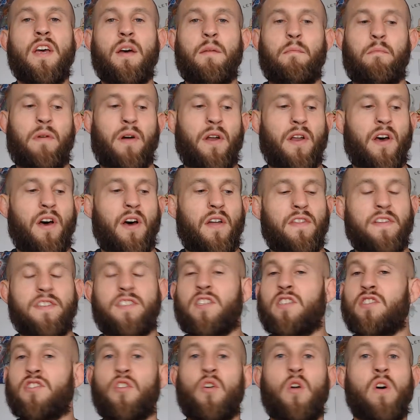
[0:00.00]
But this
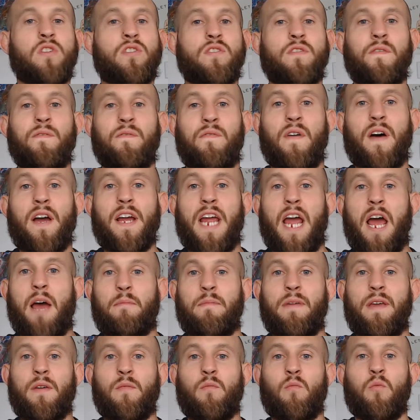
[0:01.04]
is an awesome fight. I
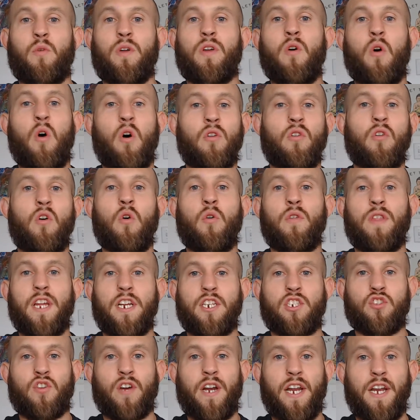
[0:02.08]
mean, we all know they
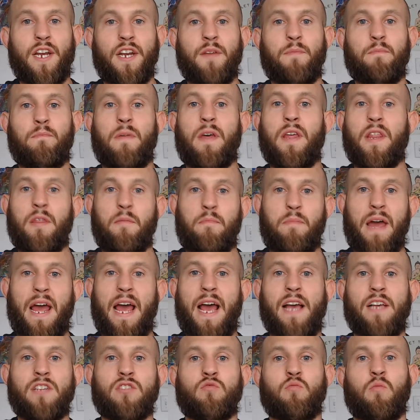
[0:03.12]
trained in the
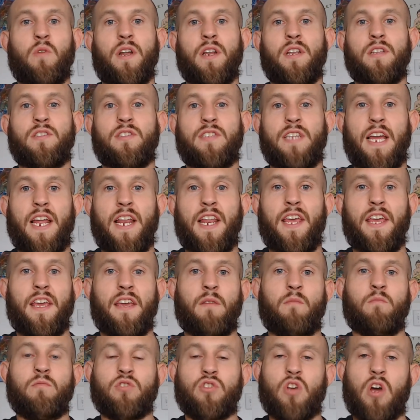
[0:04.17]
past when
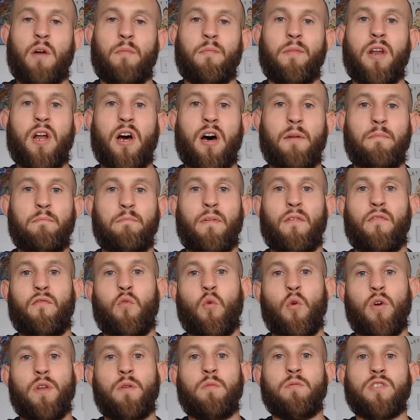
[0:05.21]
Sandhagen was coming up
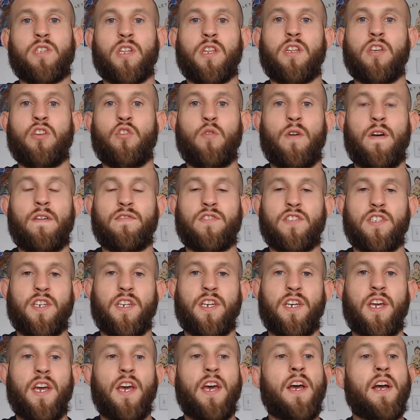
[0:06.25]
before he was in the
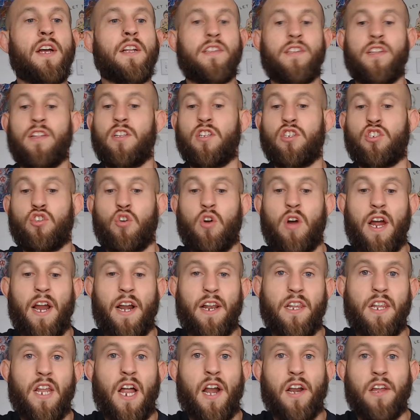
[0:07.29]
UFC. Dillashaw had a
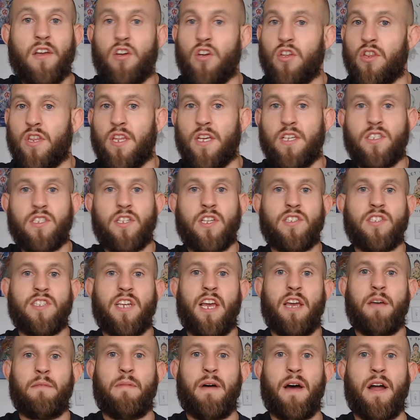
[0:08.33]
lot of good things to say
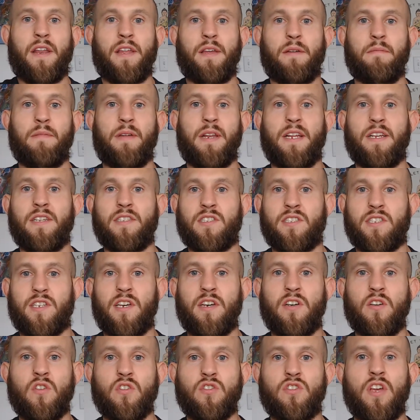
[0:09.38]
about him and his
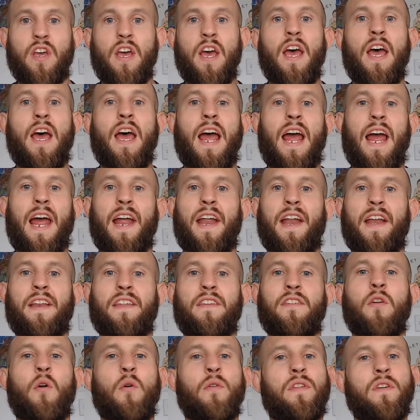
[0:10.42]
skills. And, you
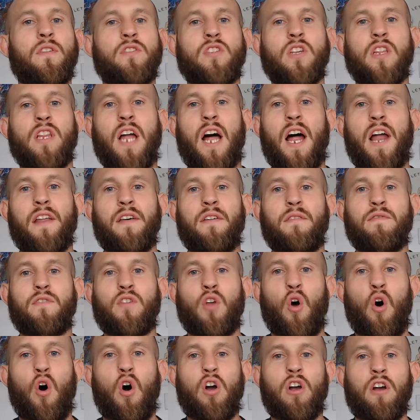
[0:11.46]
know, there's a lot of
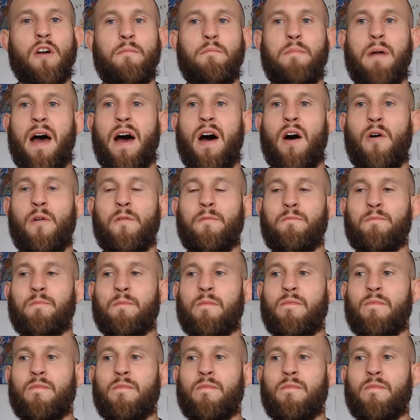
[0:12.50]
talk about,